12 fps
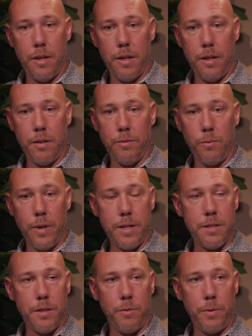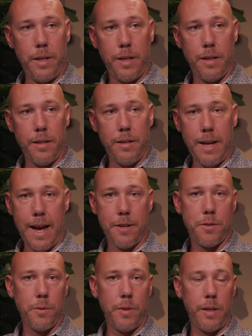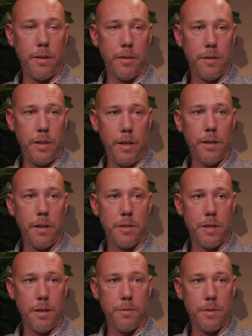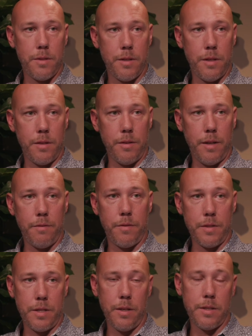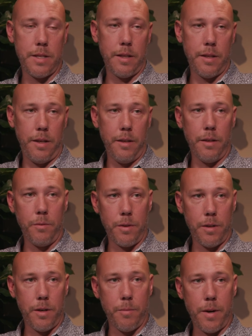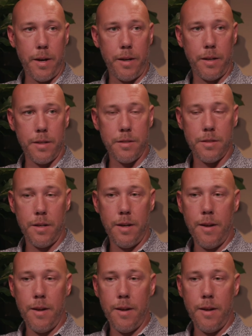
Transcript: in ways that we can naturally heal ourselves or, and facilitate the healing within our body. Because